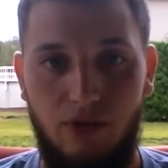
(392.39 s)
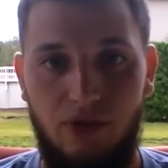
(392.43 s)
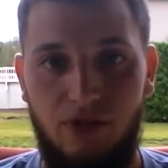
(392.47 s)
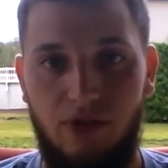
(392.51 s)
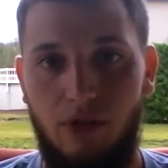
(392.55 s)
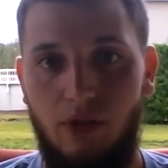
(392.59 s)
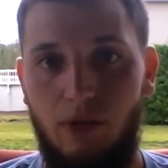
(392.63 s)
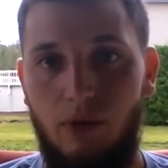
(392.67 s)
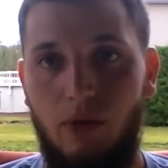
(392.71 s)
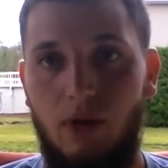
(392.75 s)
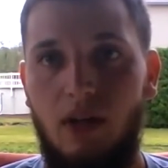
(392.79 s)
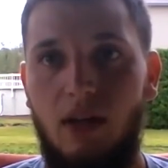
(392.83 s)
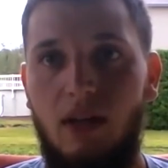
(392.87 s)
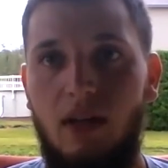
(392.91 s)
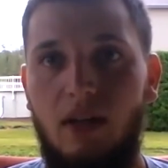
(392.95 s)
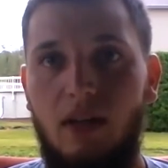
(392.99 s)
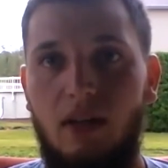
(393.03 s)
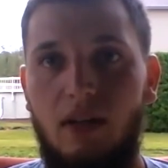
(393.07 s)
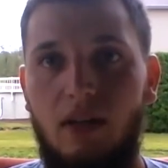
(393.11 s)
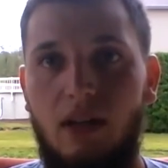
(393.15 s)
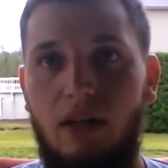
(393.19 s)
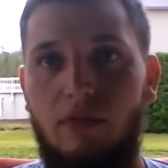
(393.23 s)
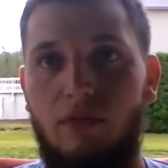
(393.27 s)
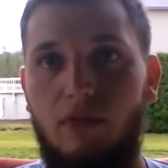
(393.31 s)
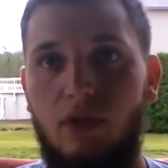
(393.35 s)
So
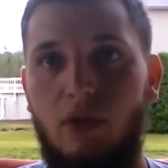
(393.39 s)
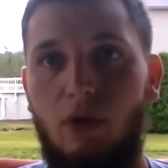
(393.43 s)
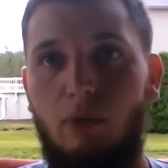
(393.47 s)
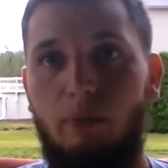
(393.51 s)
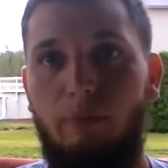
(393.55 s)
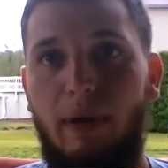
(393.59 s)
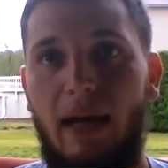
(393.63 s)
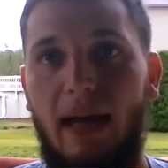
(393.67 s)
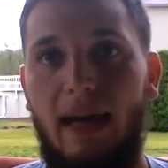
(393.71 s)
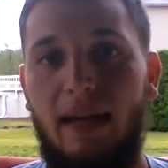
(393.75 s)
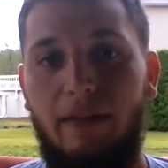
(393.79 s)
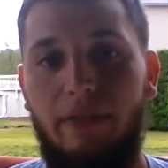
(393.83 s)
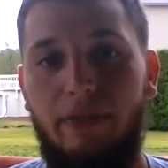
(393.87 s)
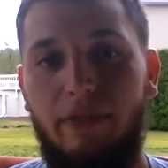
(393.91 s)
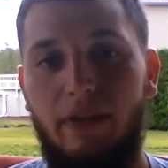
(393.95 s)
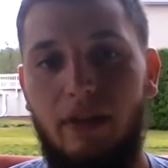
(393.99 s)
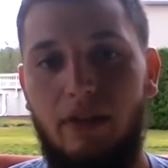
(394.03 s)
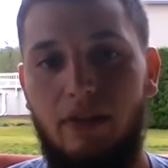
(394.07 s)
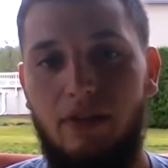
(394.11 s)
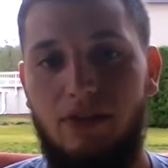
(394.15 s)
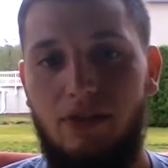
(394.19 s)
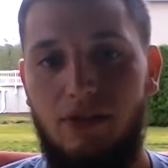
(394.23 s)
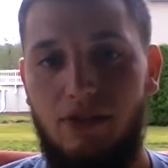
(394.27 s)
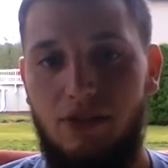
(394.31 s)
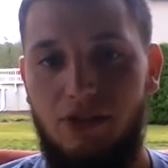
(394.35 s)
even though bad
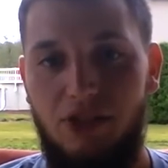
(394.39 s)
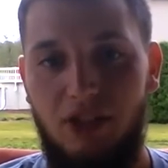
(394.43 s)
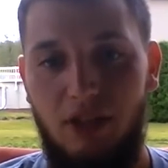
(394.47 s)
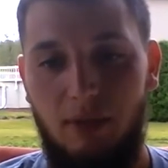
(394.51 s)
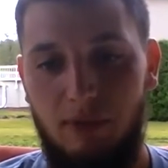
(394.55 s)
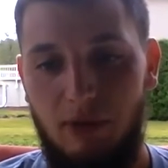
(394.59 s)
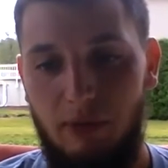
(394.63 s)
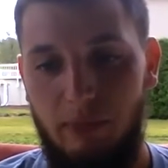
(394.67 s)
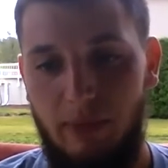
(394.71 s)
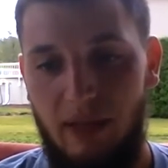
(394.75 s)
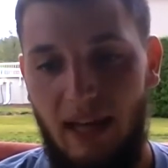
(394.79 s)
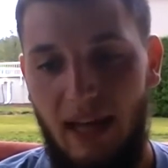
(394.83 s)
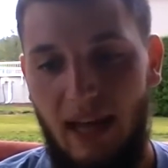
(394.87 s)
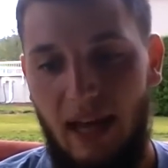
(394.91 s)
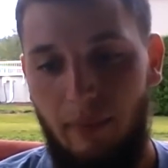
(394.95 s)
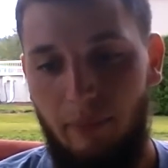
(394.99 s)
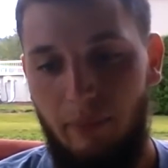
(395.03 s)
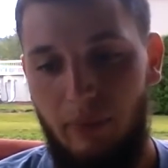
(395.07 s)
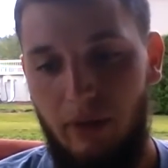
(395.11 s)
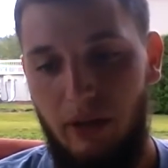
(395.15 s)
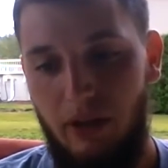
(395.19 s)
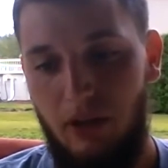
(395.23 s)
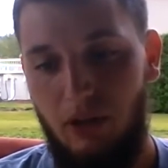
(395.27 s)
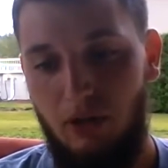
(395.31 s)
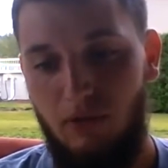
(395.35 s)
things seem to be
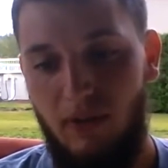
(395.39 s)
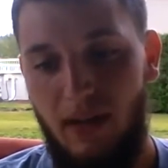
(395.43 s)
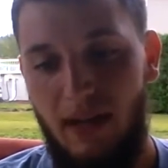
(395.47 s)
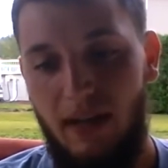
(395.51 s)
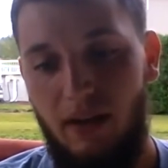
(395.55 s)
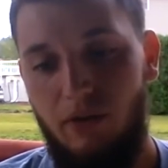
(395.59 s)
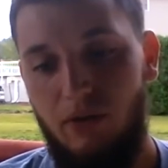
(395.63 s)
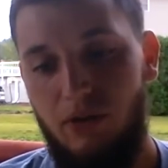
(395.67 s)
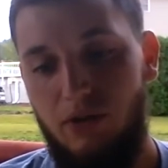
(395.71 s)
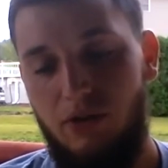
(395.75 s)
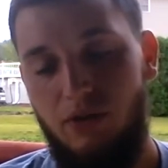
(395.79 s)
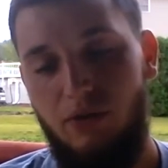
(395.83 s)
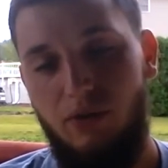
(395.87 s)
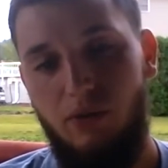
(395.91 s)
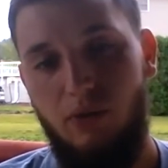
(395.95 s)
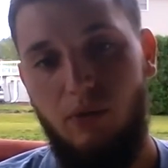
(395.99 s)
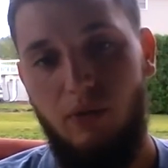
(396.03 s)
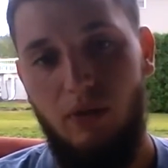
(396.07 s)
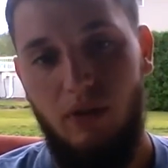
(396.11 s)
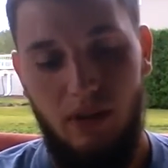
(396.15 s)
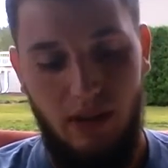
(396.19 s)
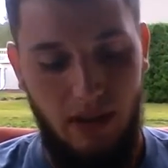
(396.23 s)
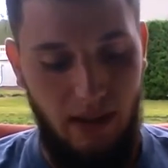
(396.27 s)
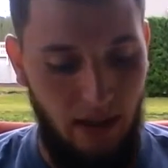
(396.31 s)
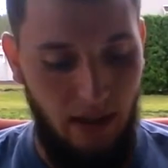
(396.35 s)
happening around you,
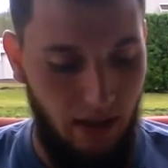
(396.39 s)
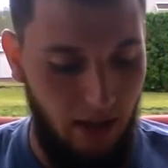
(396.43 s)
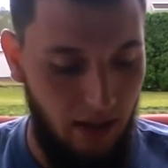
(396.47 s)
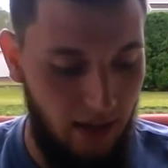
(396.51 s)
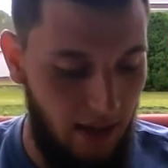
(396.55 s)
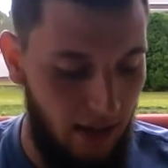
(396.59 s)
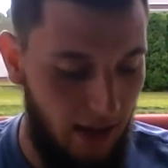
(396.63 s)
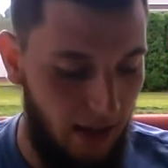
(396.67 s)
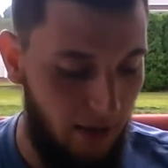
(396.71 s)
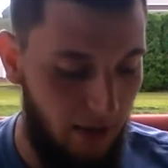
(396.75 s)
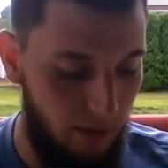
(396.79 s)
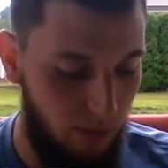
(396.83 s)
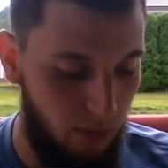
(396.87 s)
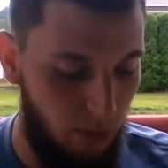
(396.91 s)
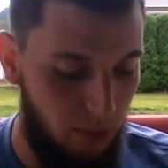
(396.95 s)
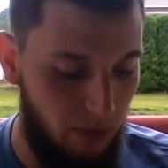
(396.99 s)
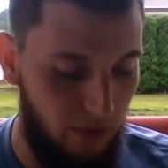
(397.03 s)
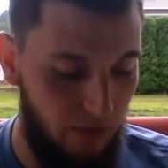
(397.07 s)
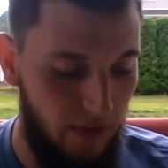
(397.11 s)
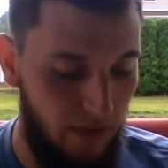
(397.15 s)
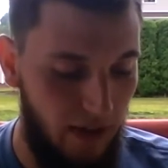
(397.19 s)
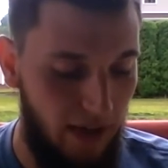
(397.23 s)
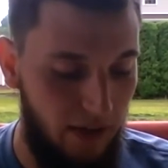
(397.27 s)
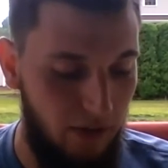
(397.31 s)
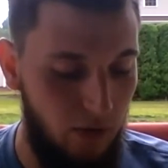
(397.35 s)
that God will
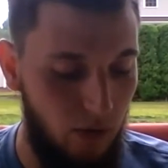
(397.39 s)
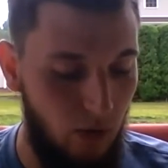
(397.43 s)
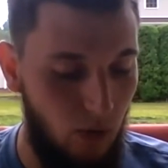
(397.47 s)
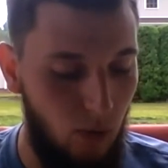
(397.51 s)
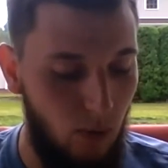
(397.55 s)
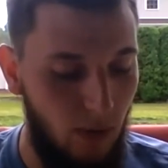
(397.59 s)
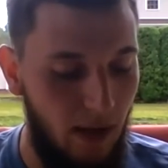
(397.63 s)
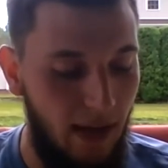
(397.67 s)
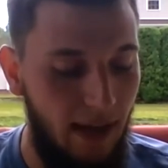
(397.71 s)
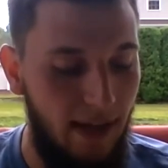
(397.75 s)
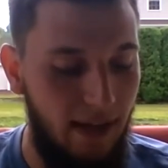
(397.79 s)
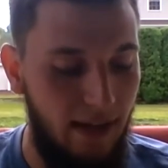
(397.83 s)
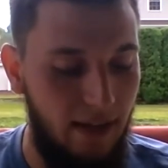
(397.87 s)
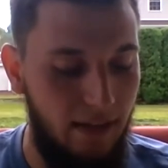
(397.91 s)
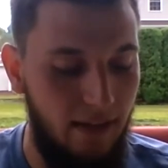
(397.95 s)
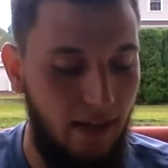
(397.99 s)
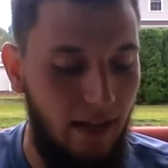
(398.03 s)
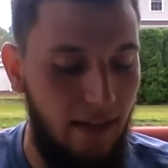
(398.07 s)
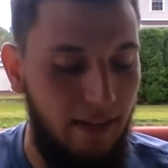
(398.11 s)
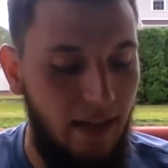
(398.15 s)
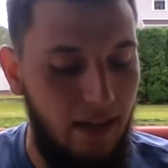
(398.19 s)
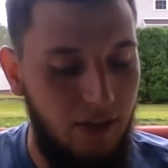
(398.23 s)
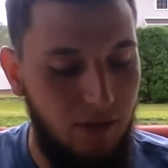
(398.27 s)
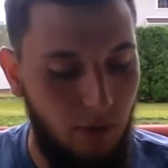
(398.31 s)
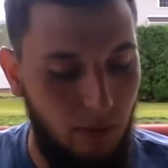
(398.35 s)
provide you a way.
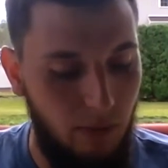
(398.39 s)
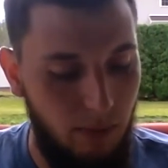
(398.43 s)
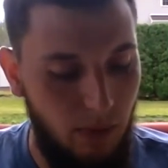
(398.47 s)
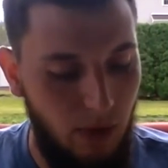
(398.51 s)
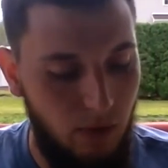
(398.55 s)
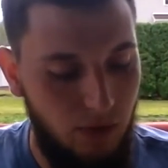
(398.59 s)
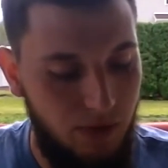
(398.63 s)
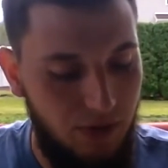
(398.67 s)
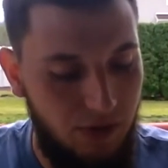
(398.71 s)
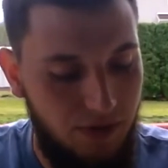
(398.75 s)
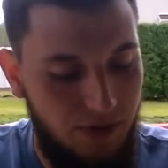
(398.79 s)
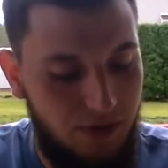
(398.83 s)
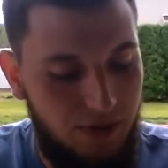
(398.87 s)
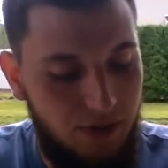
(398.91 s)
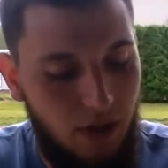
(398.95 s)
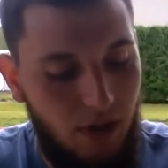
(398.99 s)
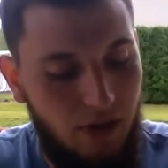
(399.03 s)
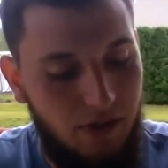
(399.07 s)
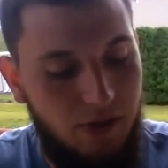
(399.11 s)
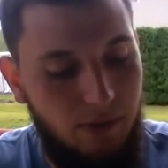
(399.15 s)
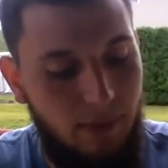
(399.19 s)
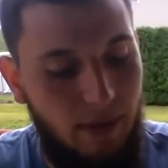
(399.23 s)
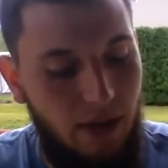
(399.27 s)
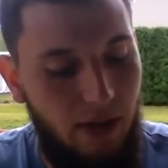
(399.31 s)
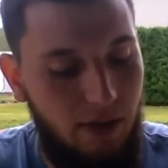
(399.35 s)
And that's what Moses
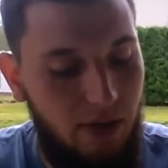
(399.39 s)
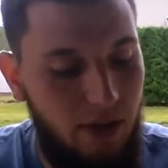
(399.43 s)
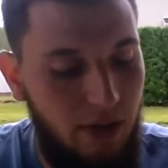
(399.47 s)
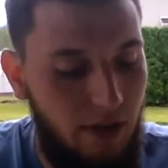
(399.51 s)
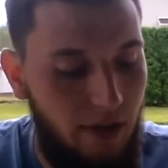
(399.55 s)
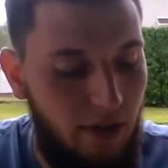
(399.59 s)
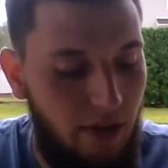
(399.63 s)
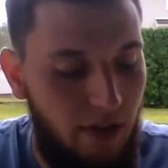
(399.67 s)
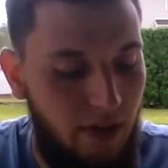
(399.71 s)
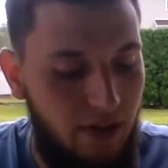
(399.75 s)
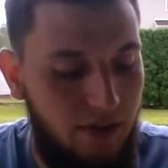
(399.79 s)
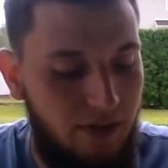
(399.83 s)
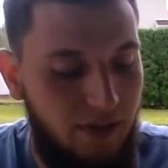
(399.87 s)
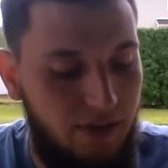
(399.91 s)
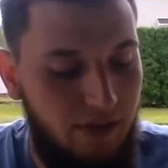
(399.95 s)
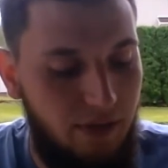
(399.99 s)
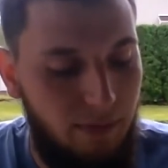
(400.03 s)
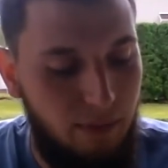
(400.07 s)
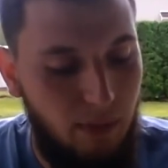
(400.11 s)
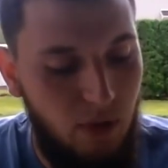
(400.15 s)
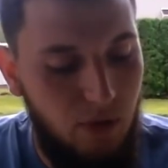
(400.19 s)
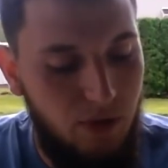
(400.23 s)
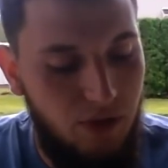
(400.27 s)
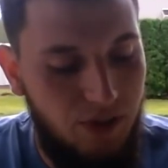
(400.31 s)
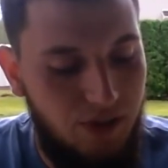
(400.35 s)
talks about here. And says, and
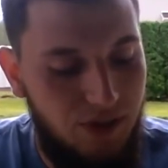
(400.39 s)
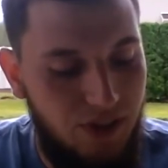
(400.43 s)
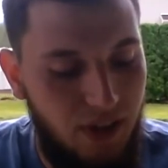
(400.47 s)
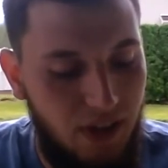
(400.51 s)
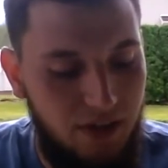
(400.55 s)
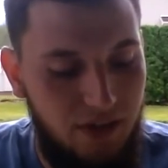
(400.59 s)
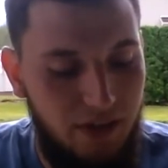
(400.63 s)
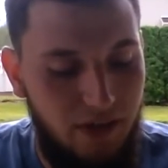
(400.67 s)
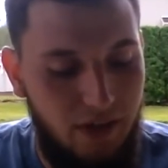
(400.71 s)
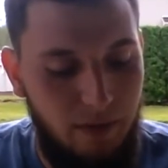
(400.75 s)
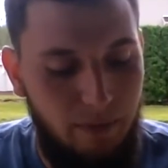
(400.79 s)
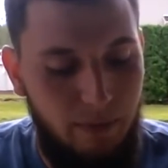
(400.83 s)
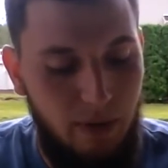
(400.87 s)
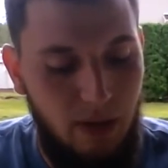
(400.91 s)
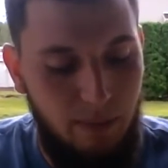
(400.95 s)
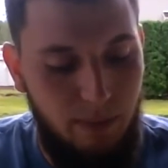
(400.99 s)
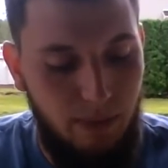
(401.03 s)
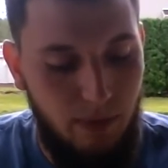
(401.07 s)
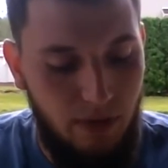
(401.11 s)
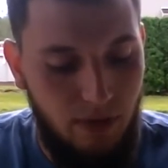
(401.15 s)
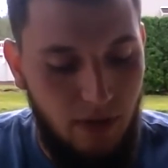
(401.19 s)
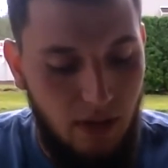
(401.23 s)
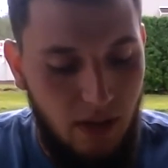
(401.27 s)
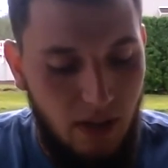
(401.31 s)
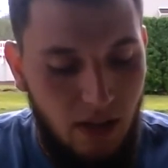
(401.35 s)
Moses said to the
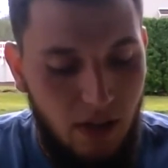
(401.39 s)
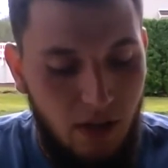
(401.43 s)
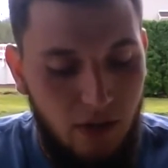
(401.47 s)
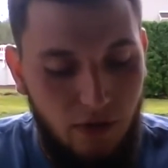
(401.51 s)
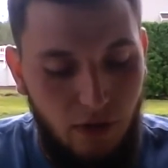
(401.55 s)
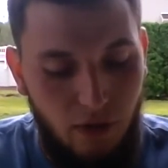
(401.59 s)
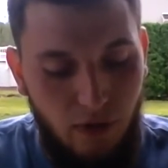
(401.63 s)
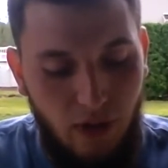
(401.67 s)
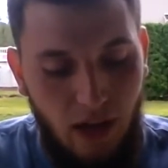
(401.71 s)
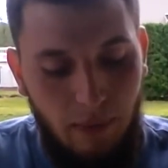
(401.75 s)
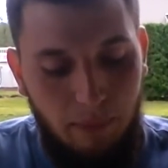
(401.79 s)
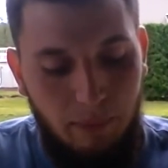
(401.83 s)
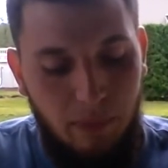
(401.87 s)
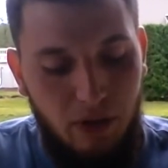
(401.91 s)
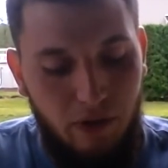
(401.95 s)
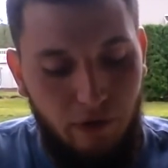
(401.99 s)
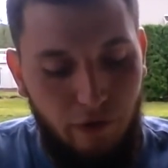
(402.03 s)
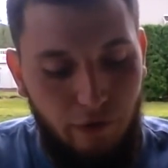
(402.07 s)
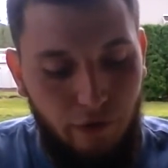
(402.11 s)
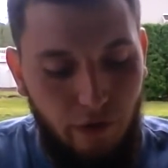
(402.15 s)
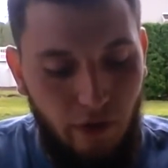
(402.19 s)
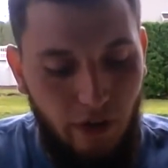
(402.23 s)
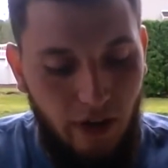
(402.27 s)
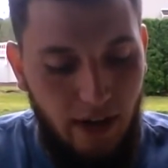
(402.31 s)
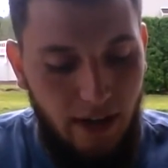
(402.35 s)
people, "Do not be
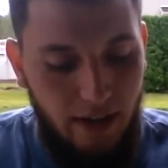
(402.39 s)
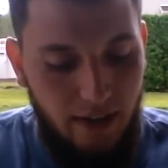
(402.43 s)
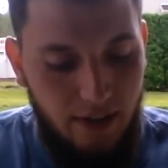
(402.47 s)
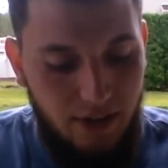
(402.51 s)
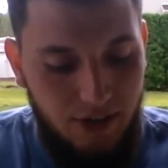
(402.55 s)
afraid.